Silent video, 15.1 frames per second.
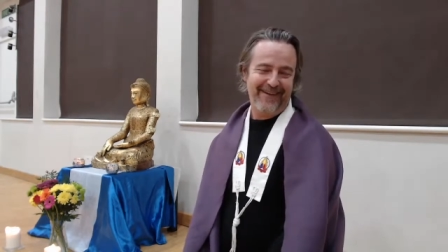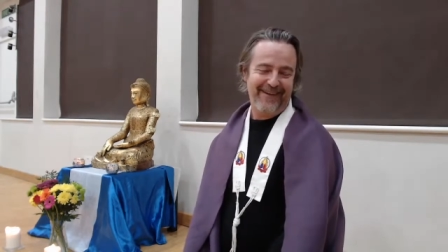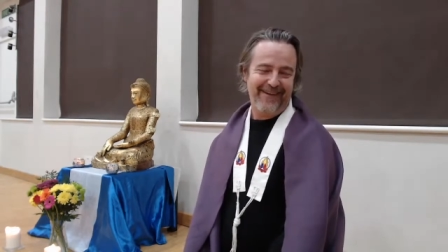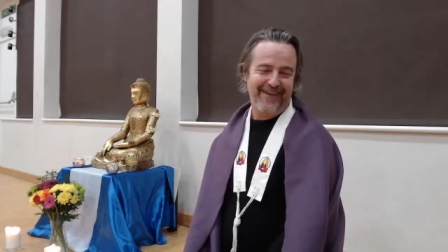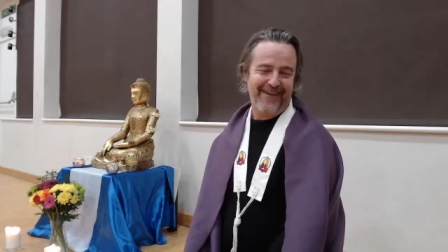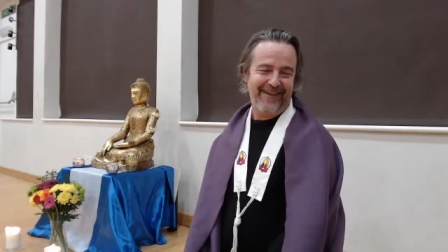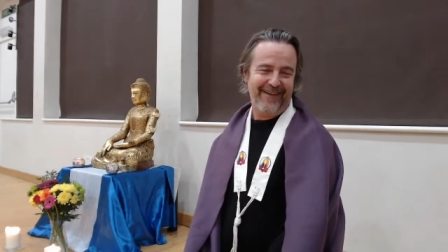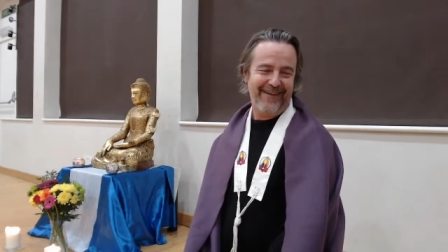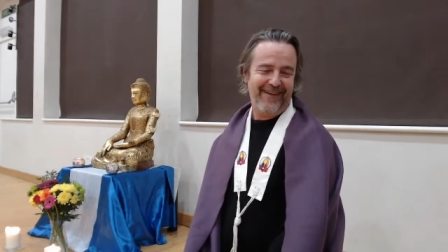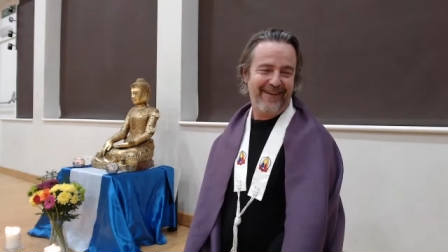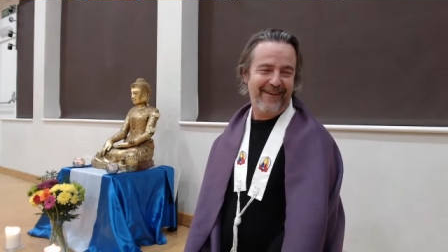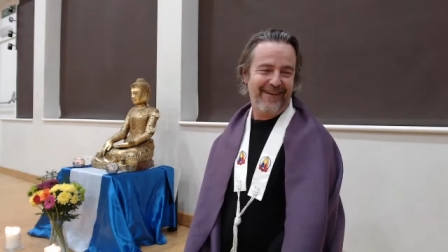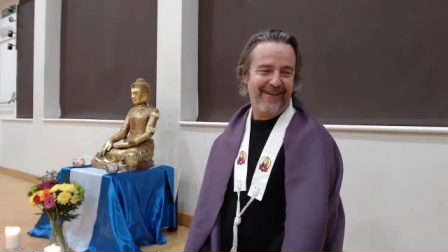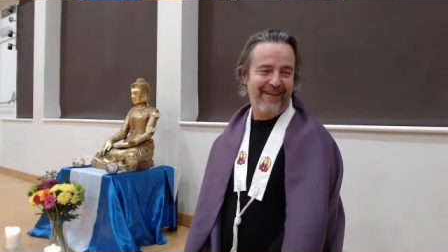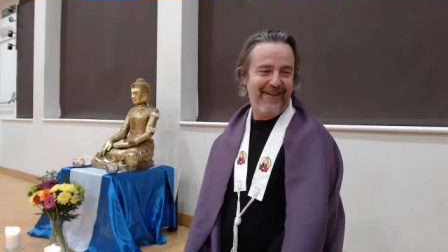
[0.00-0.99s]
Are
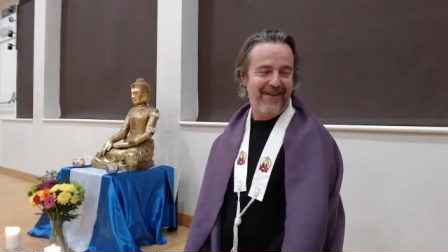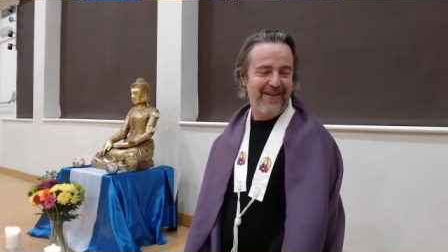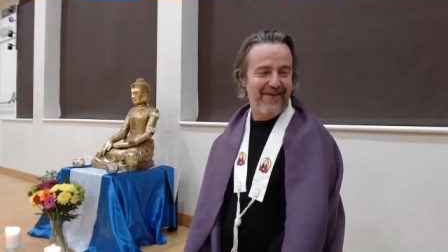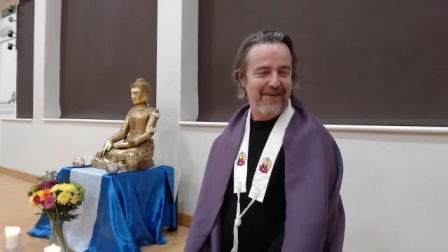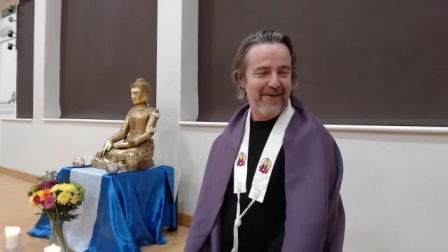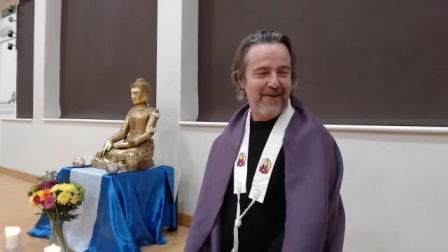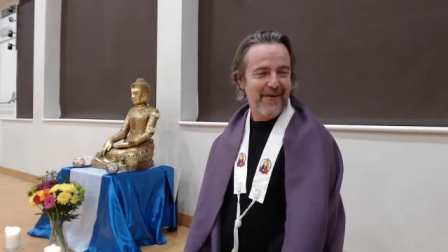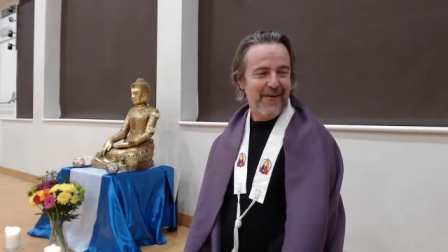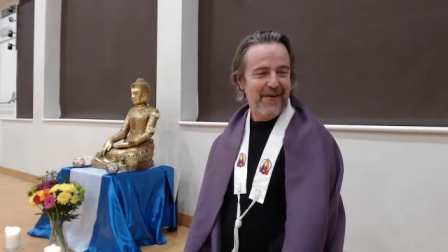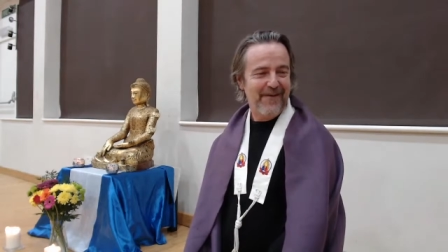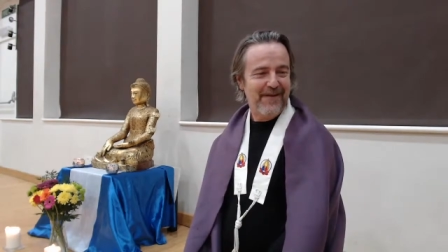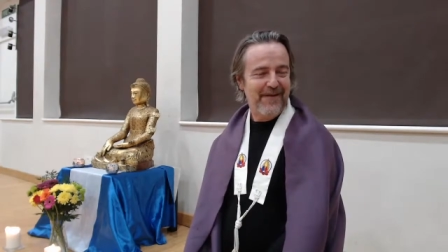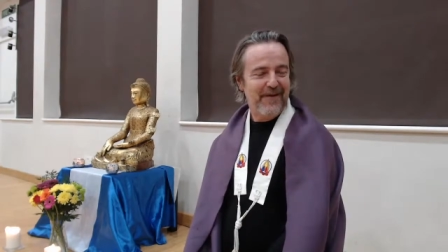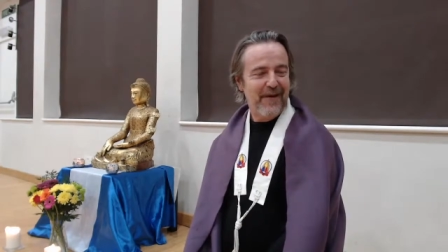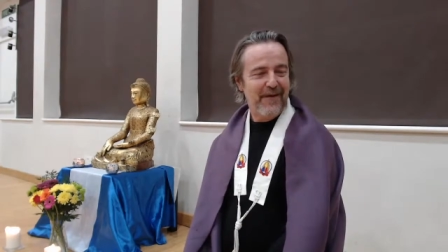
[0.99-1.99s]
there any
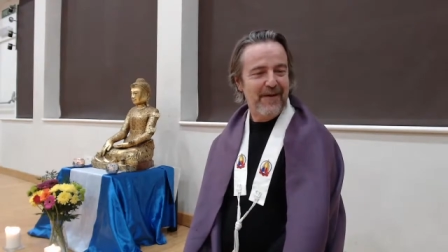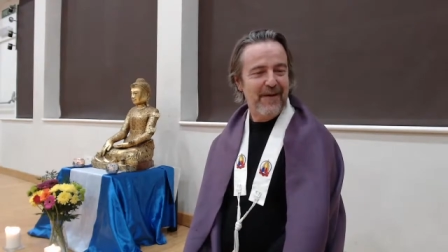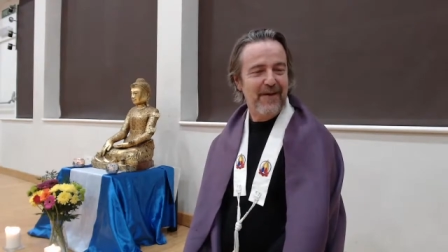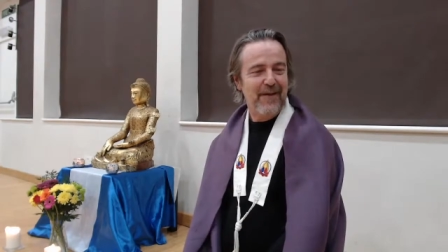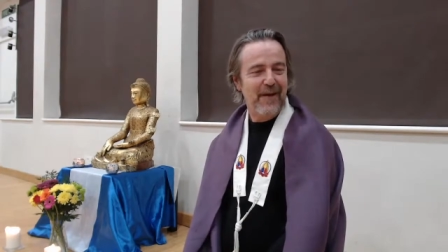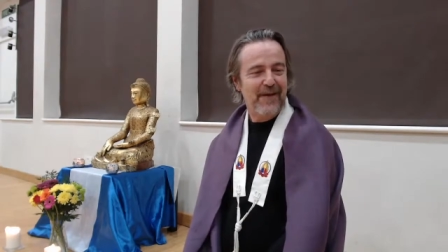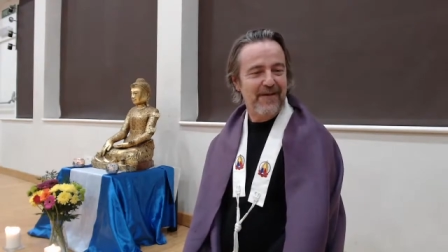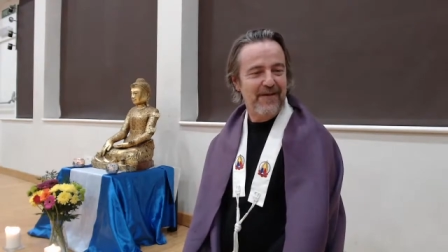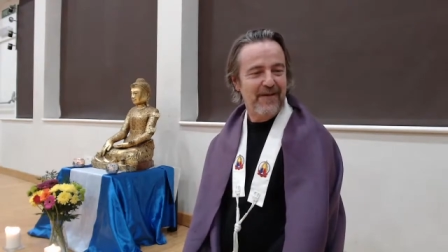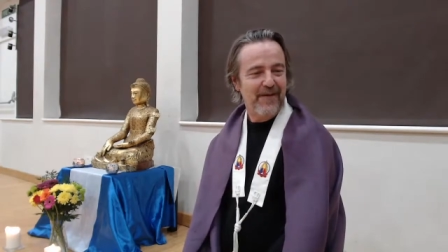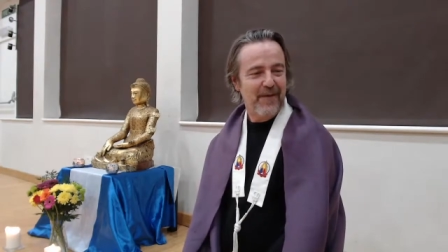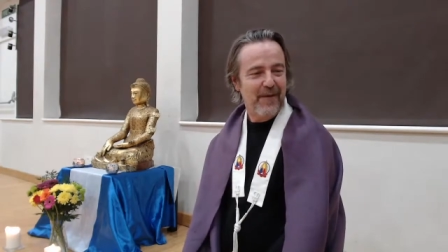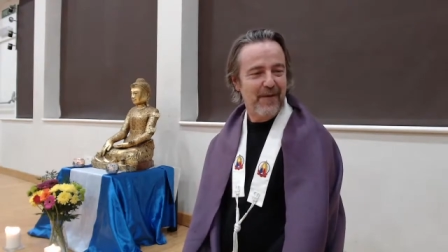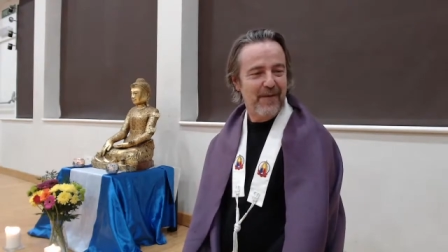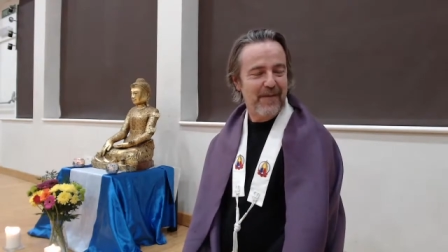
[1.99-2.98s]
questions? If you have any questions,
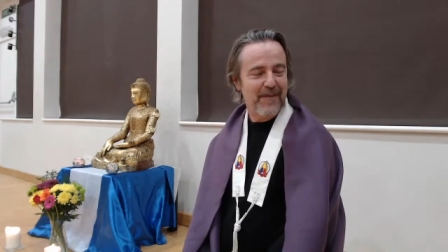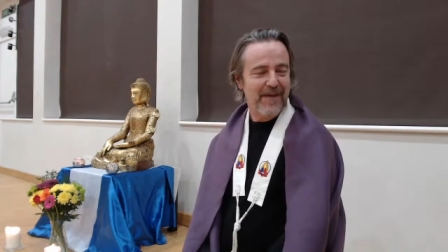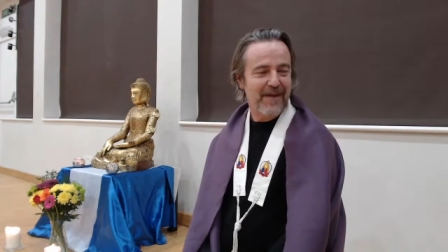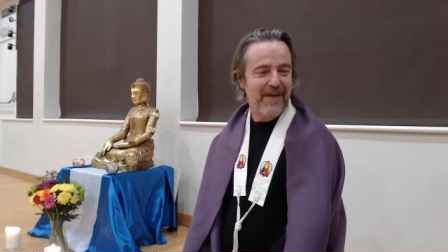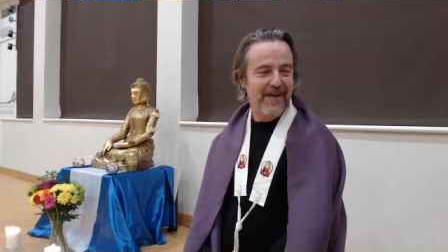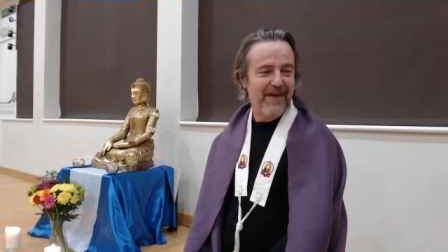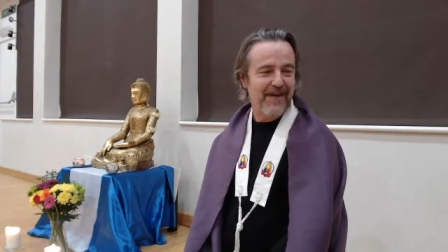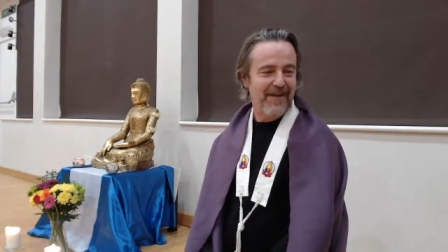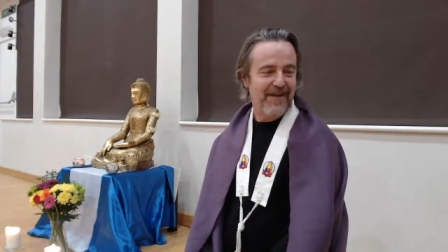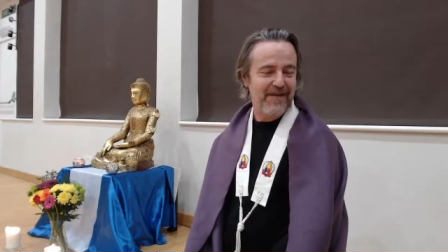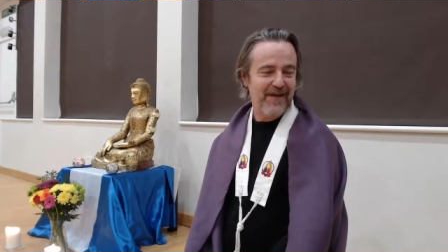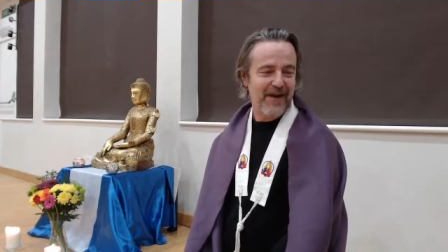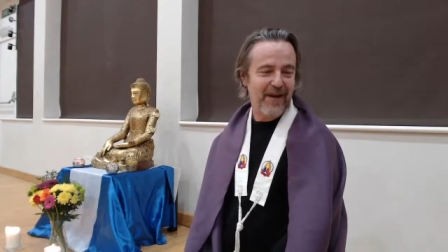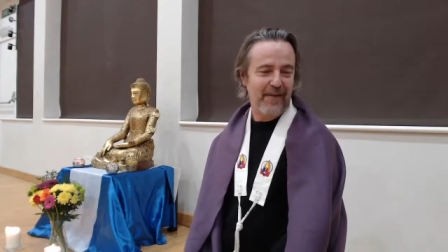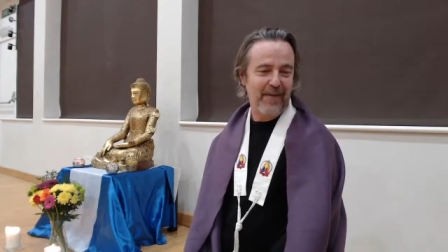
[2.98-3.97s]
put them in the
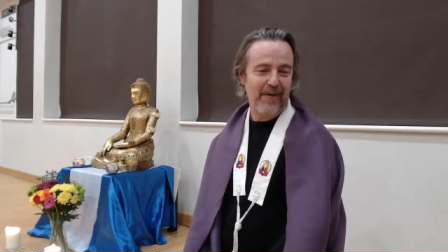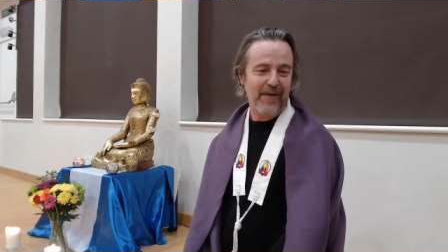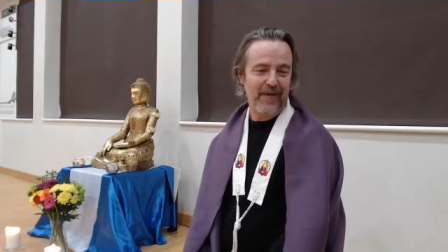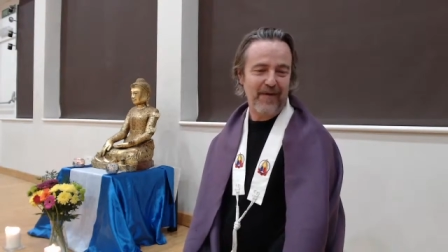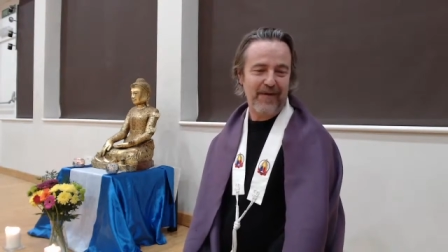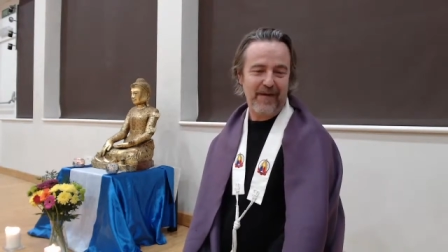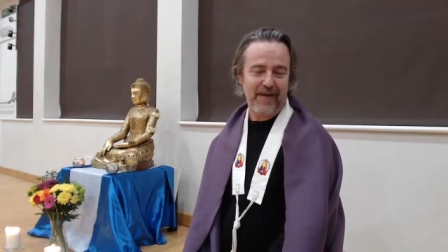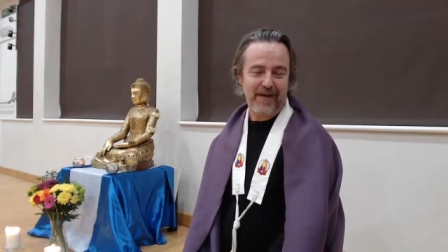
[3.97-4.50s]
chat box.